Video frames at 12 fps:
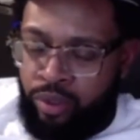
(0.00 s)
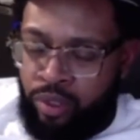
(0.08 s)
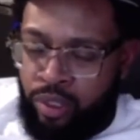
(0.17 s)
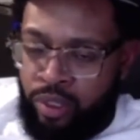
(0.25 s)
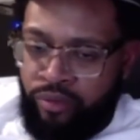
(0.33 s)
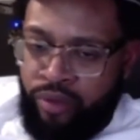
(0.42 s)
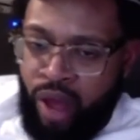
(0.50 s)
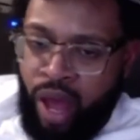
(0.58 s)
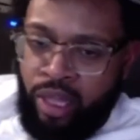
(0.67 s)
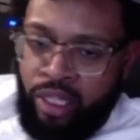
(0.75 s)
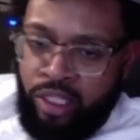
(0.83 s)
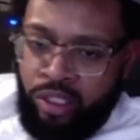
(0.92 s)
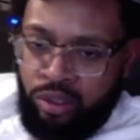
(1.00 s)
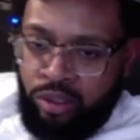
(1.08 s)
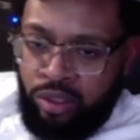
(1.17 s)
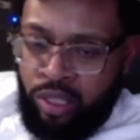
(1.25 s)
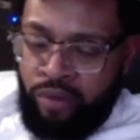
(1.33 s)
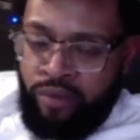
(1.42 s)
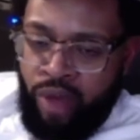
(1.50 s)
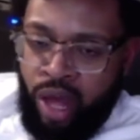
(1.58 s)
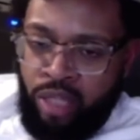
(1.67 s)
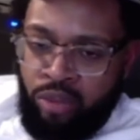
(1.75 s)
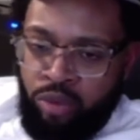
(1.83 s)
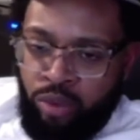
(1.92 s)
violence, gun
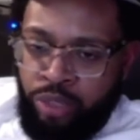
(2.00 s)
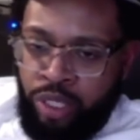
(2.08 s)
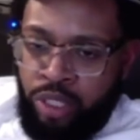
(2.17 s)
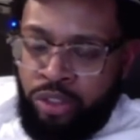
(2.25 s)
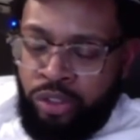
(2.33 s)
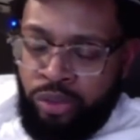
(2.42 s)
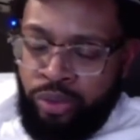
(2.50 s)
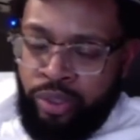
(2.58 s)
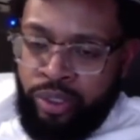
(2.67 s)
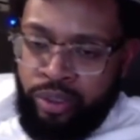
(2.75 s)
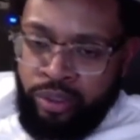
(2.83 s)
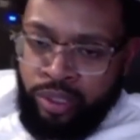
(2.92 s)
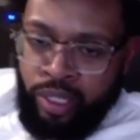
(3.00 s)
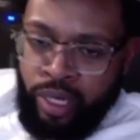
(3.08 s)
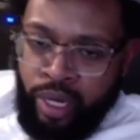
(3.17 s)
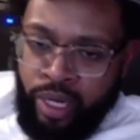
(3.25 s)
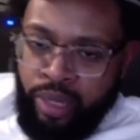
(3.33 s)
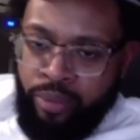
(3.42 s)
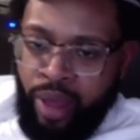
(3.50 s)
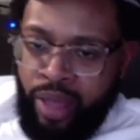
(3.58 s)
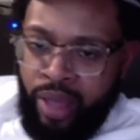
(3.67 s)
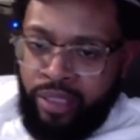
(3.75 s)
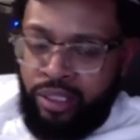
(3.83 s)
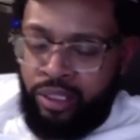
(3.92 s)
violence would be ensuing in any
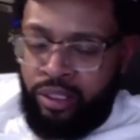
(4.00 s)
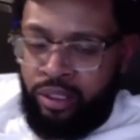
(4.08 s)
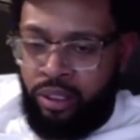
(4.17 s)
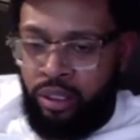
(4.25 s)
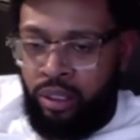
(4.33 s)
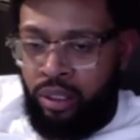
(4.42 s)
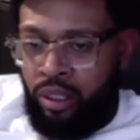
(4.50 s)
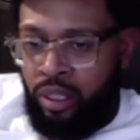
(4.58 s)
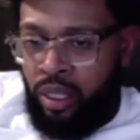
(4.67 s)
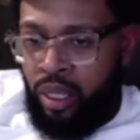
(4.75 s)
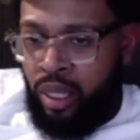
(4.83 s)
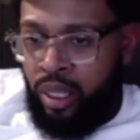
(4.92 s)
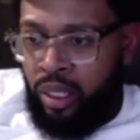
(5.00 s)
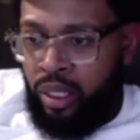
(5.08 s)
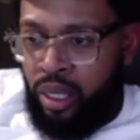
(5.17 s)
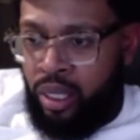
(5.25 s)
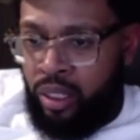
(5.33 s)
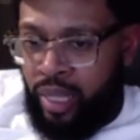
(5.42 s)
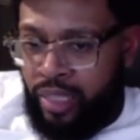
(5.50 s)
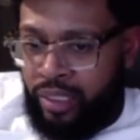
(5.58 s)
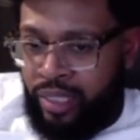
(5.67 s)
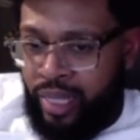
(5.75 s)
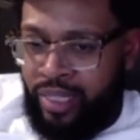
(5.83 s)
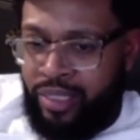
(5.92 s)
capacity. And that's
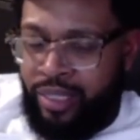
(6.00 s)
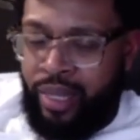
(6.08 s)
like the second